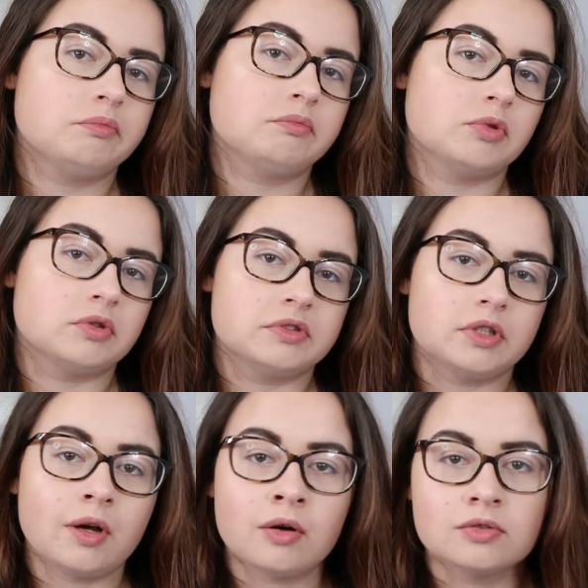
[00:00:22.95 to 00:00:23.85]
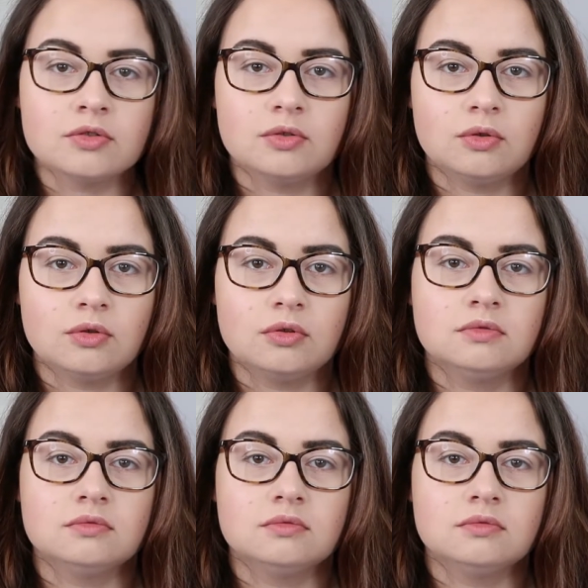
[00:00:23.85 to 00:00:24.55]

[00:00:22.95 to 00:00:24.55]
bronzer, contour,